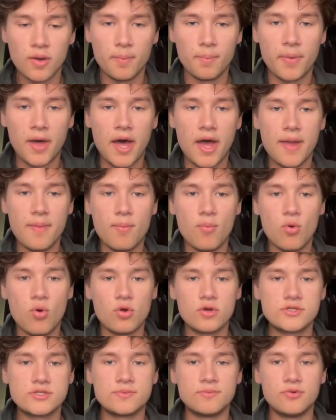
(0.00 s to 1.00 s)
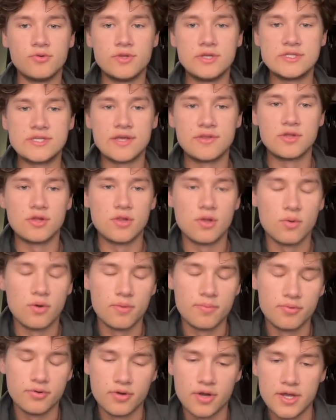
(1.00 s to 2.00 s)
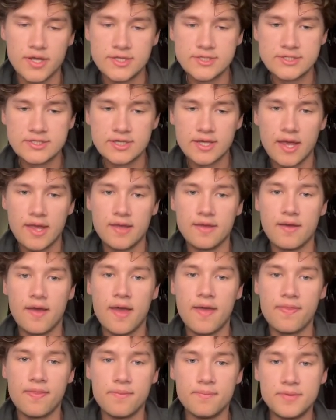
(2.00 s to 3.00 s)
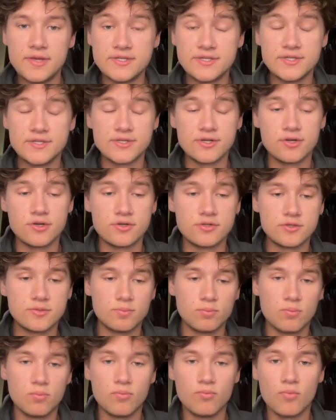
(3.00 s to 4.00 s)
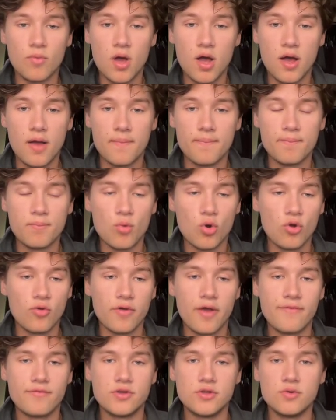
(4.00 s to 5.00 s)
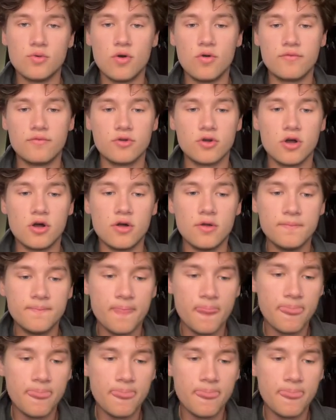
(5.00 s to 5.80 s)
to buy more smoothies at the lower price, and the business earns more revenue overall.